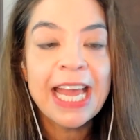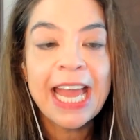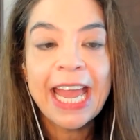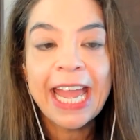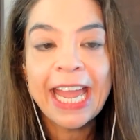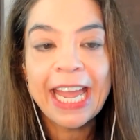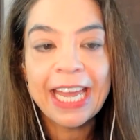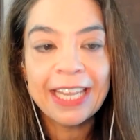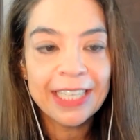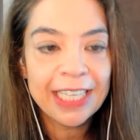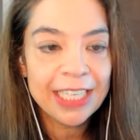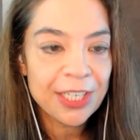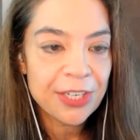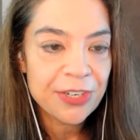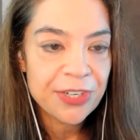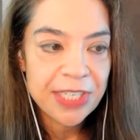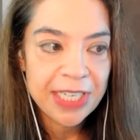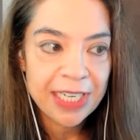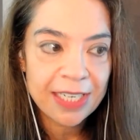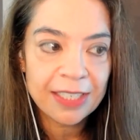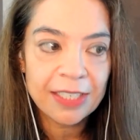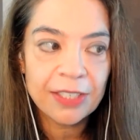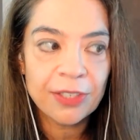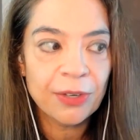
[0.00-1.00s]
And like you're
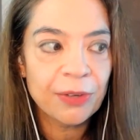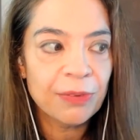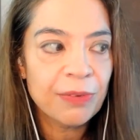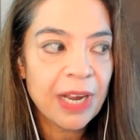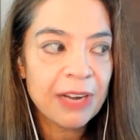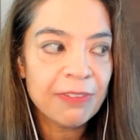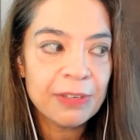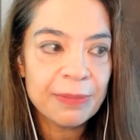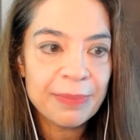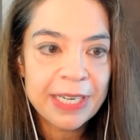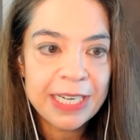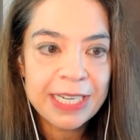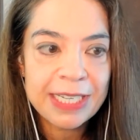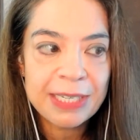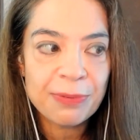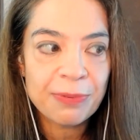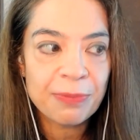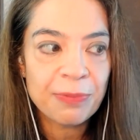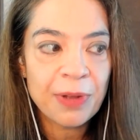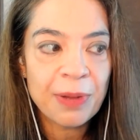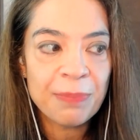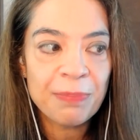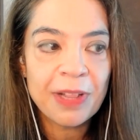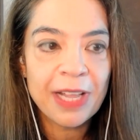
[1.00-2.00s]
saying, everybody's
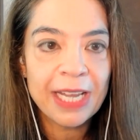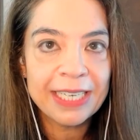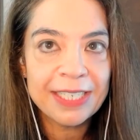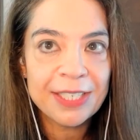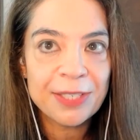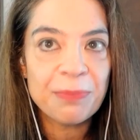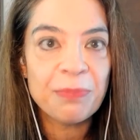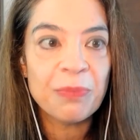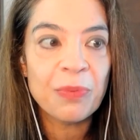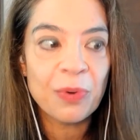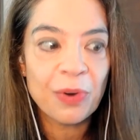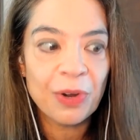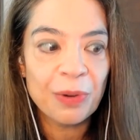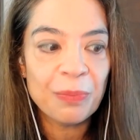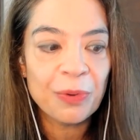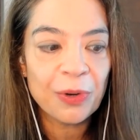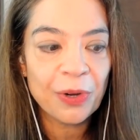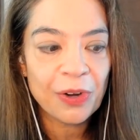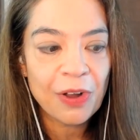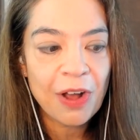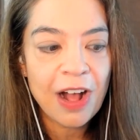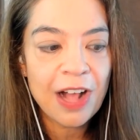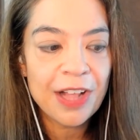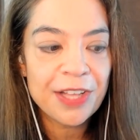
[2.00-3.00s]
applying to more and
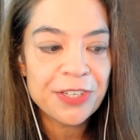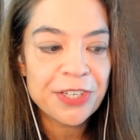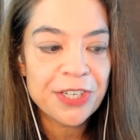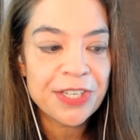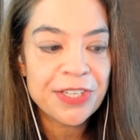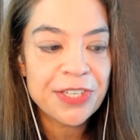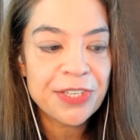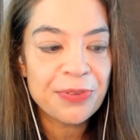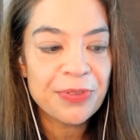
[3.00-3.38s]
more colleges.